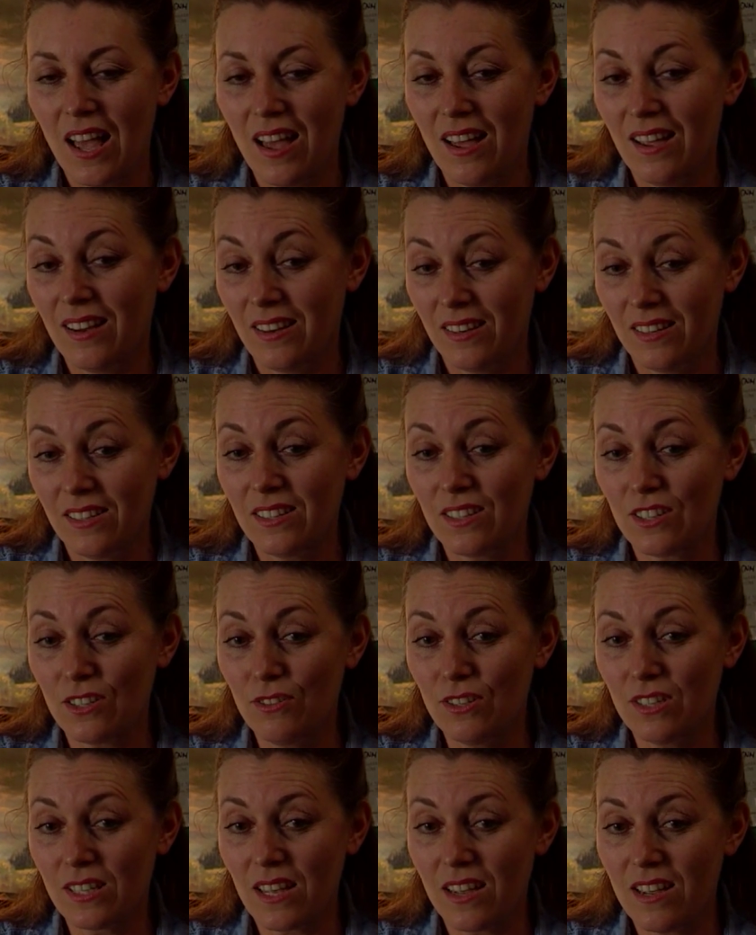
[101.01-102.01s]
And as
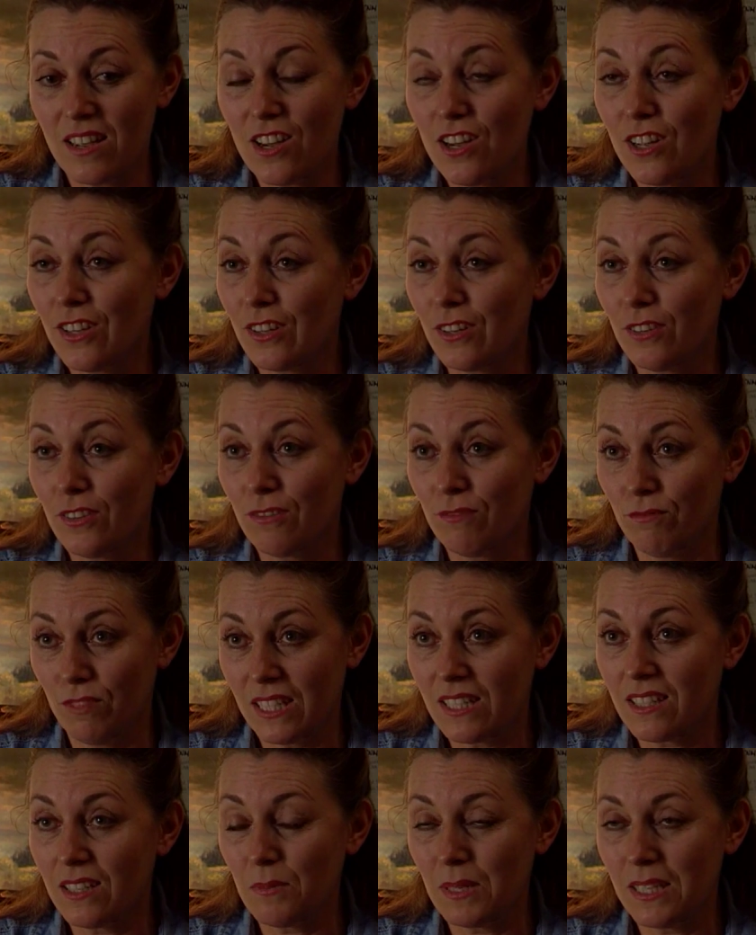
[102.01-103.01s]
soon as I heard that
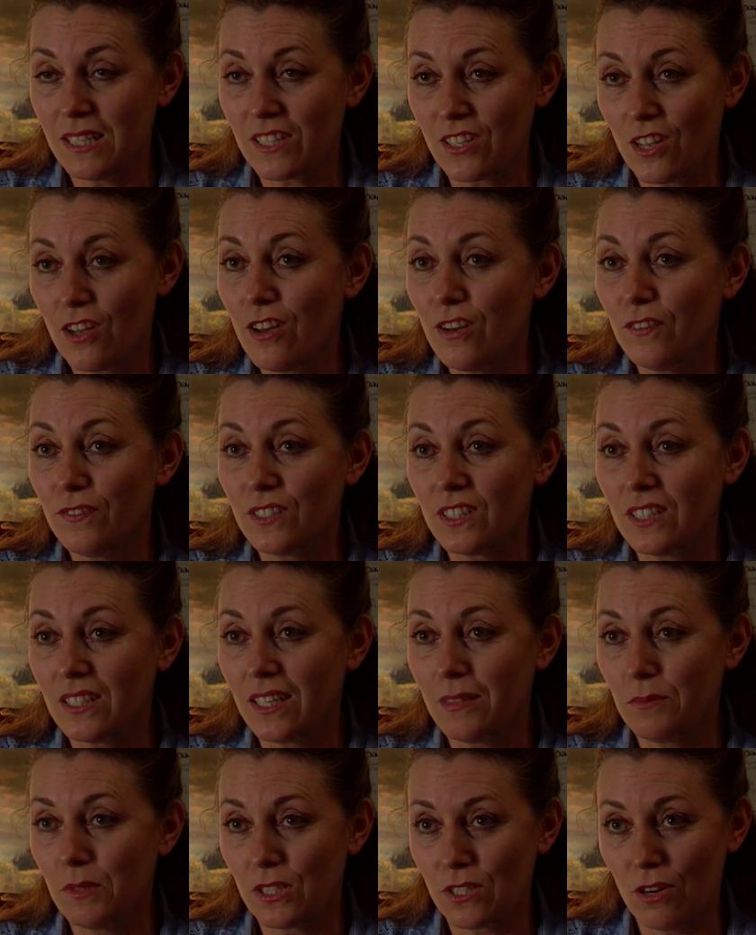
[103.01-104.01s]
writs had been served and
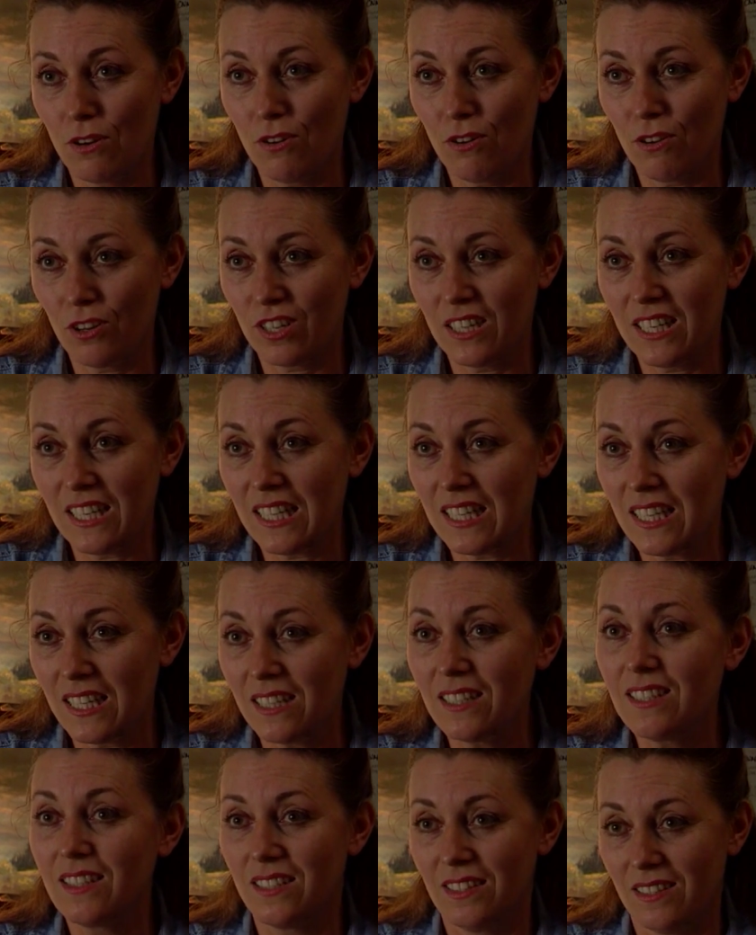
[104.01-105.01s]
I was no longer
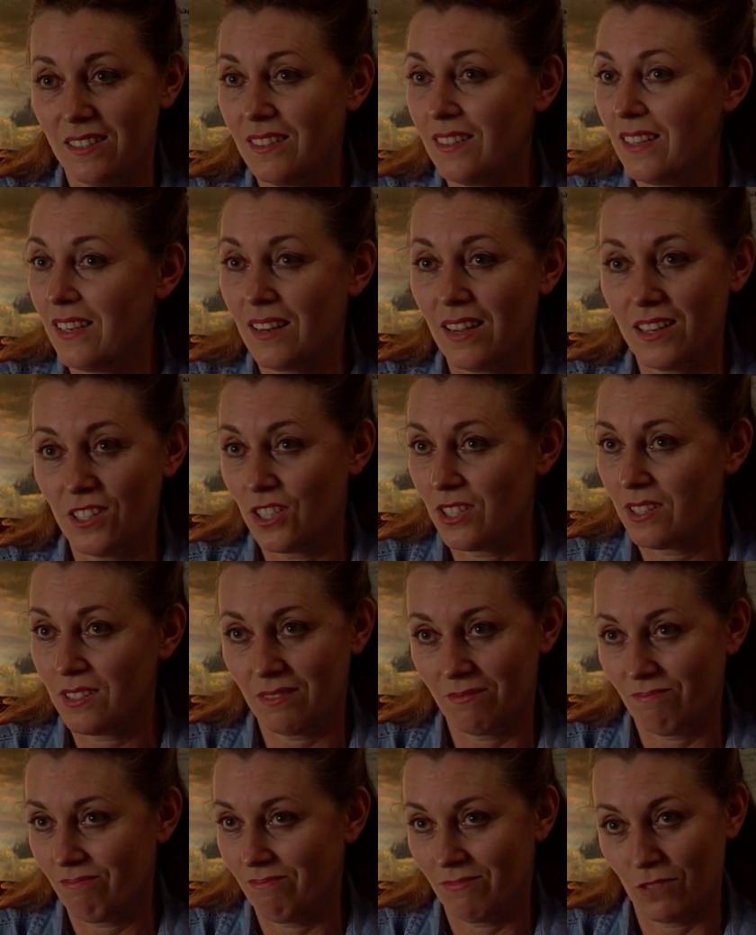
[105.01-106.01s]
needed, then I just
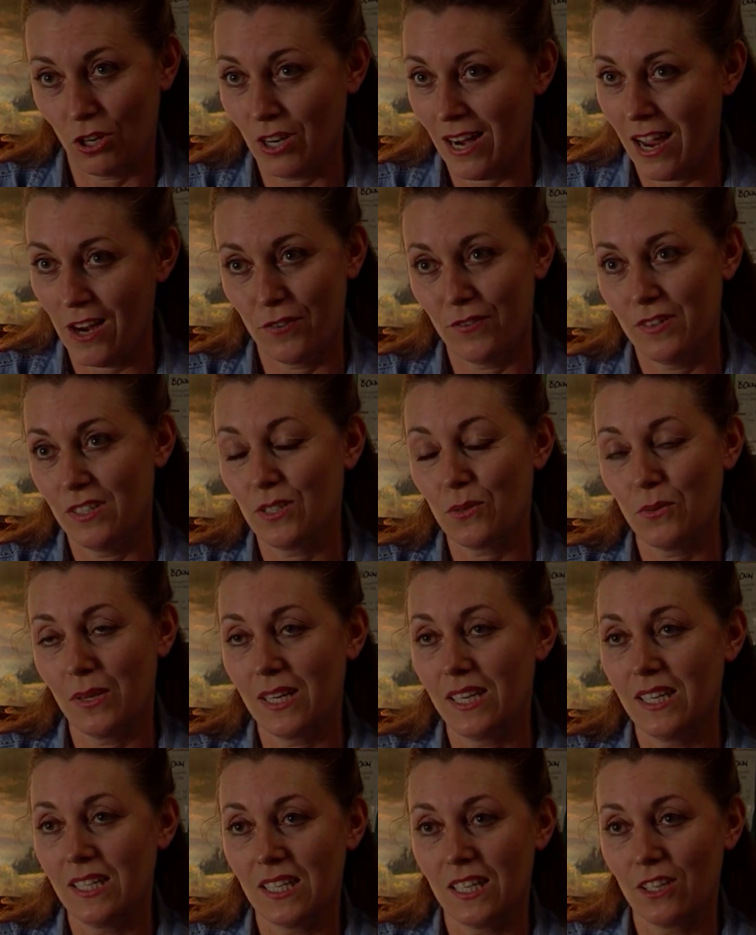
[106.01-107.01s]
got out of it as
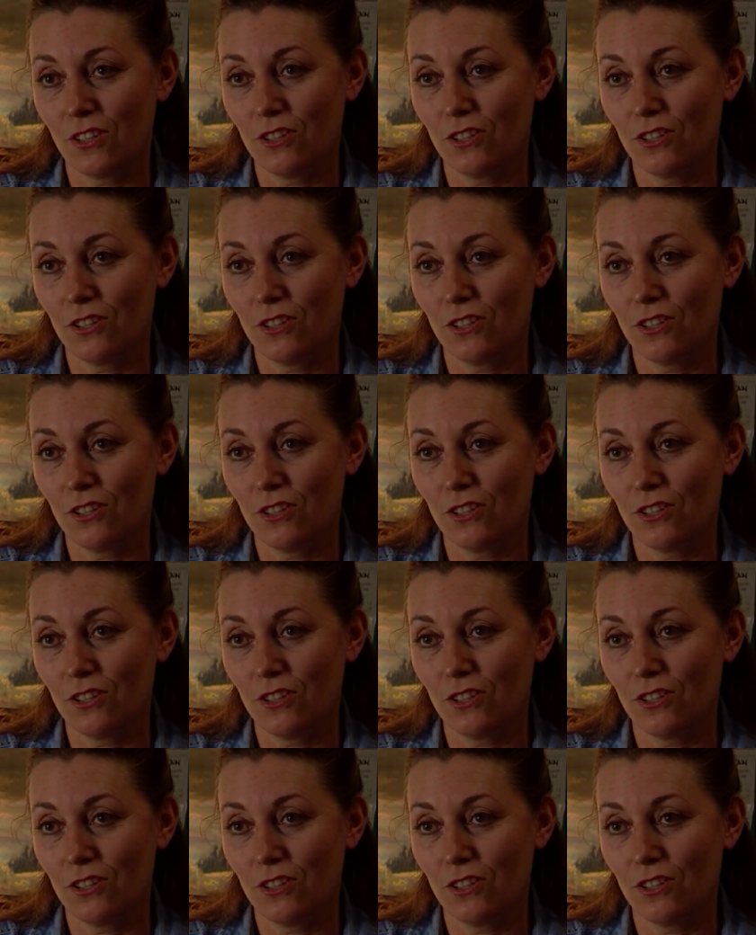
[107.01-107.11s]
quickly as I